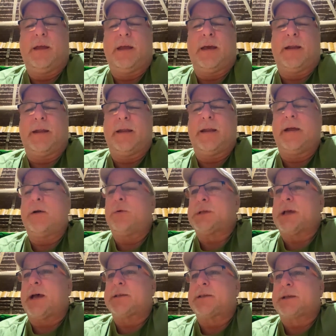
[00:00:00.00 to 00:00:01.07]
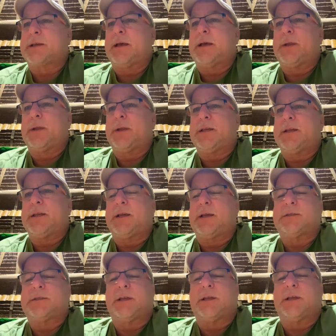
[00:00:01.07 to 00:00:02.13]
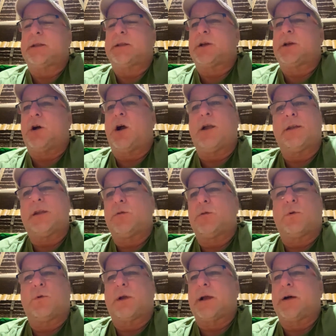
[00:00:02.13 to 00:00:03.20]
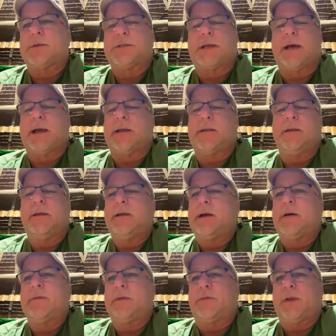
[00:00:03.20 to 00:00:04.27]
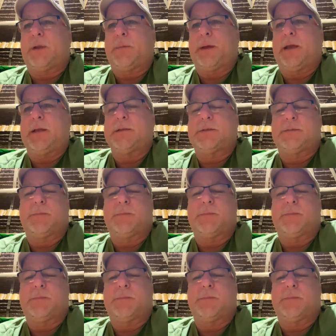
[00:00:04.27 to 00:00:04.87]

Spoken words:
And then I was asking them, and they said that the card didn't work outside of the Philippines.